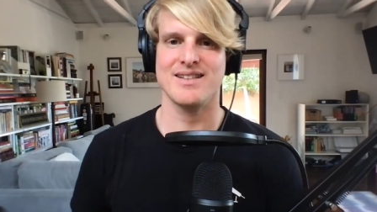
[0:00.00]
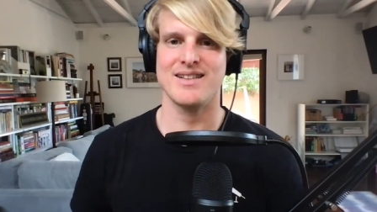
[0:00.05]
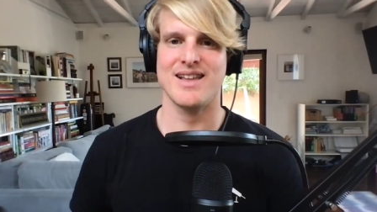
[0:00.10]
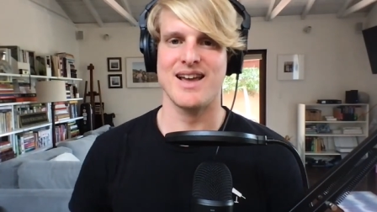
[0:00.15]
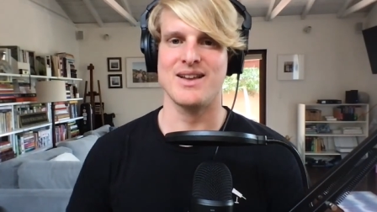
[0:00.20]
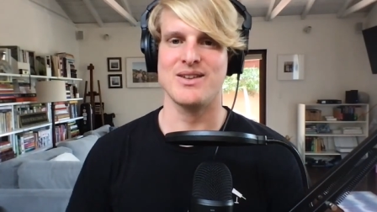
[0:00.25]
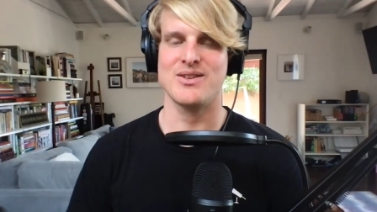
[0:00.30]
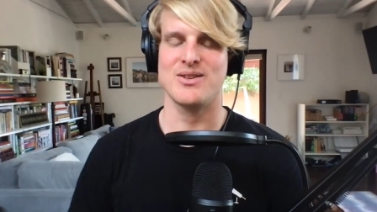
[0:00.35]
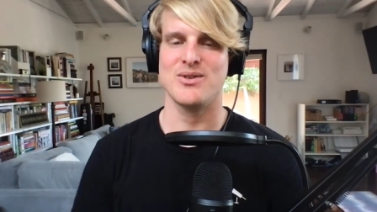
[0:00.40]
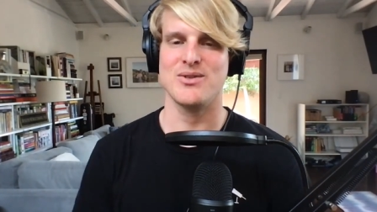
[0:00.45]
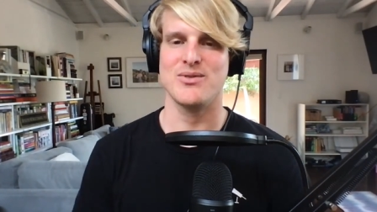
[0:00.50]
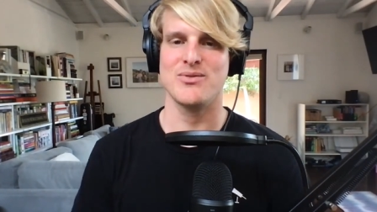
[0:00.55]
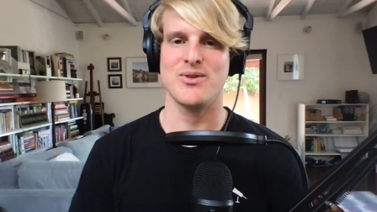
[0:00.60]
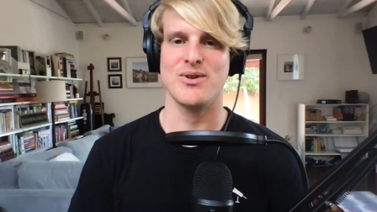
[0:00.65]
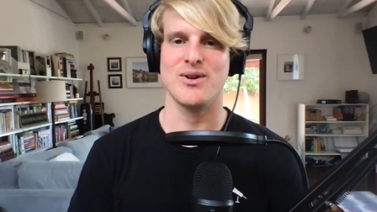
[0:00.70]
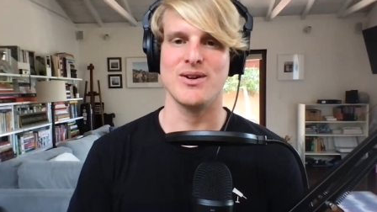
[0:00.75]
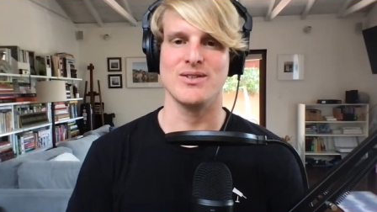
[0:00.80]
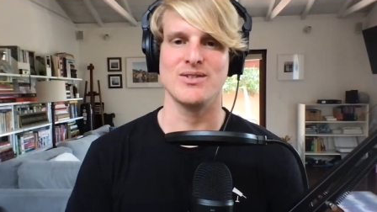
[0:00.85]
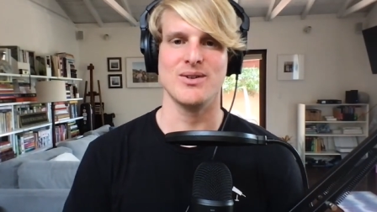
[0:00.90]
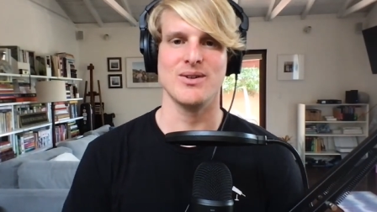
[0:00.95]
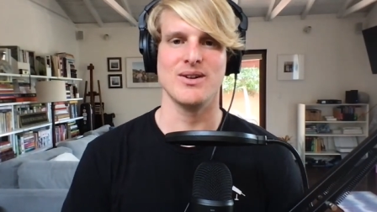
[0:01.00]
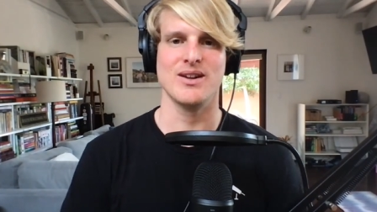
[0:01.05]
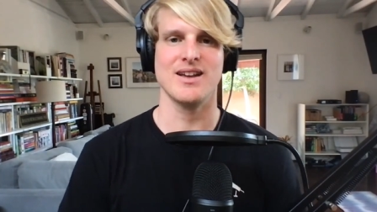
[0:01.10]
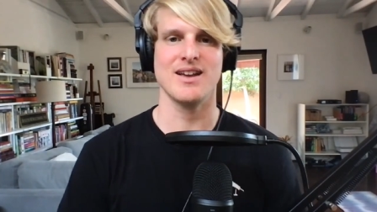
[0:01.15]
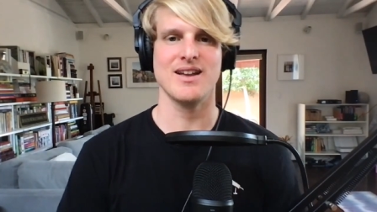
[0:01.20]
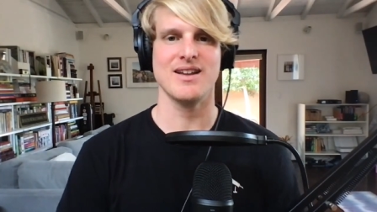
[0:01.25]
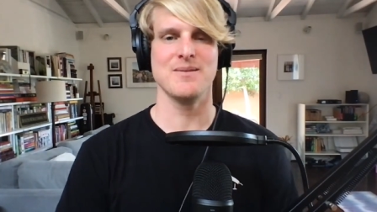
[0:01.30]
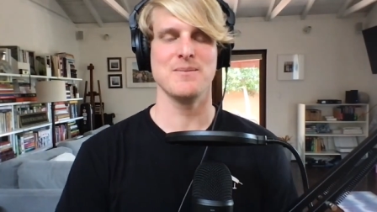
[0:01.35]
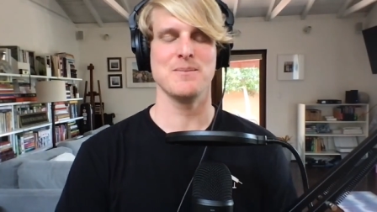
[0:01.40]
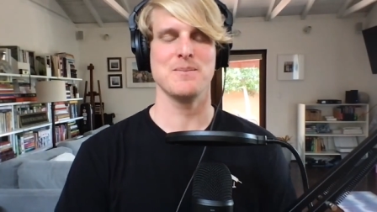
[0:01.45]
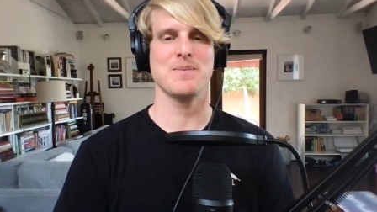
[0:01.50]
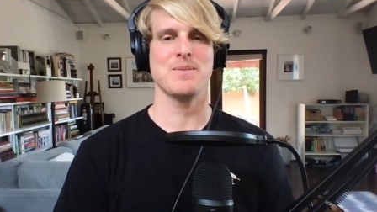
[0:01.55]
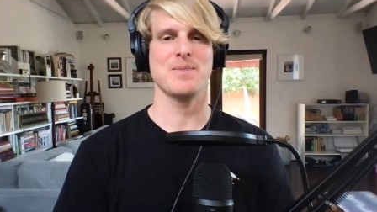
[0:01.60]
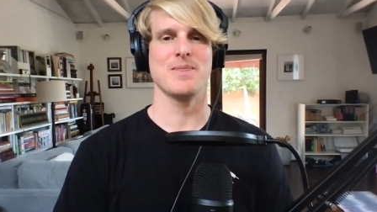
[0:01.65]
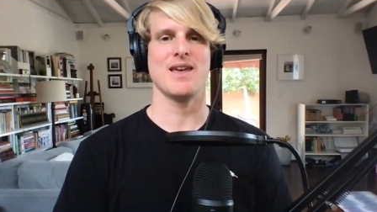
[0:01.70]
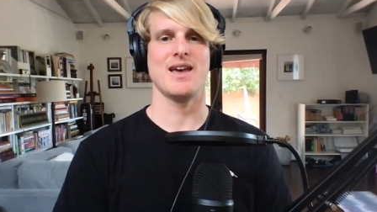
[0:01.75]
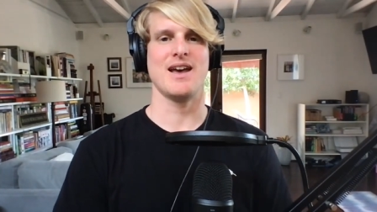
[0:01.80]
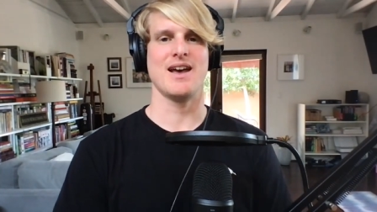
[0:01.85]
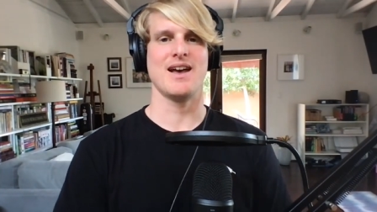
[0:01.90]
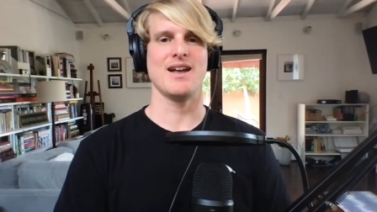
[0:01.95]
Thank you for tuning in,
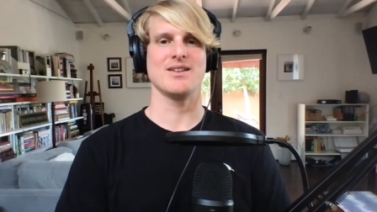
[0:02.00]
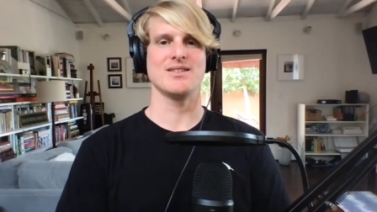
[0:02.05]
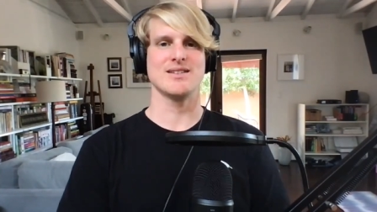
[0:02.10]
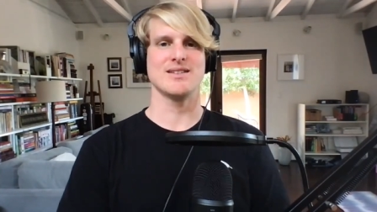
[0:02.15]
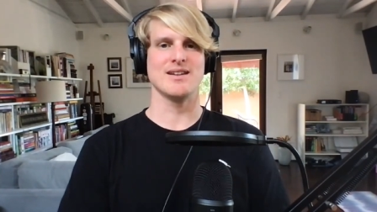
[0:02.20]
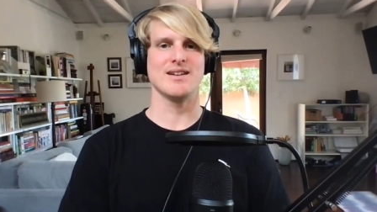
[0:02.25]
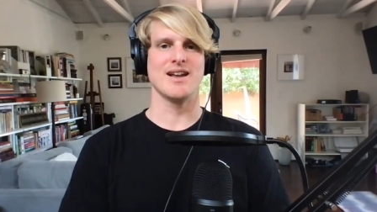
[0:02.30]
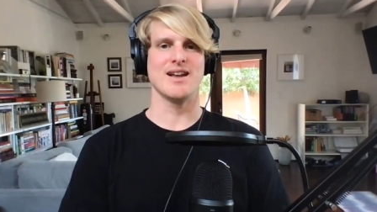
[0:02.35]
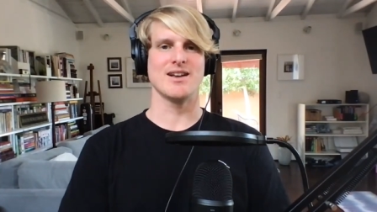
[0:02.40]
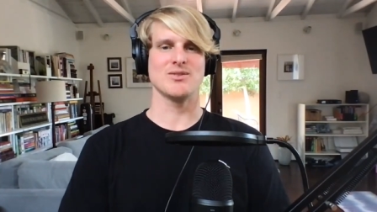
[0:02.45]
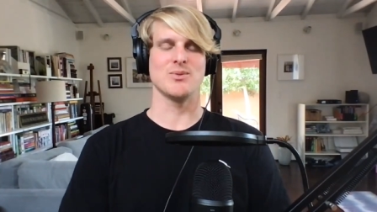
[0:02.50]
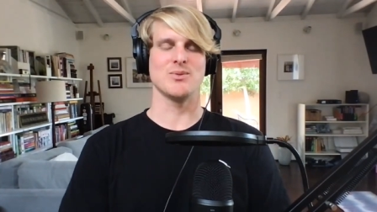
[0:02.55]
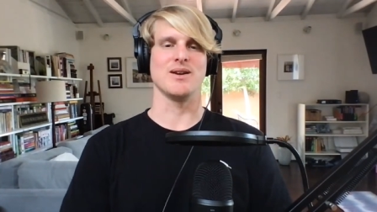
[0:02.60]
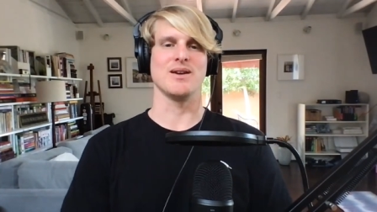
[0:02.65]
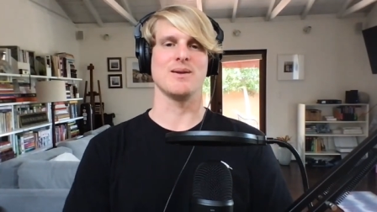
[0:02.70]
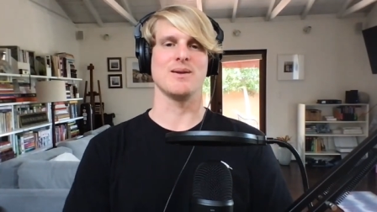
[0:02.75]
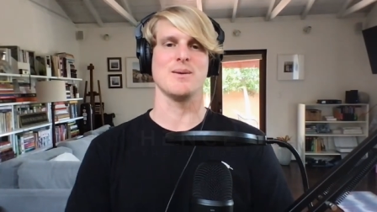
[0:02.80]
and I'll see you next week.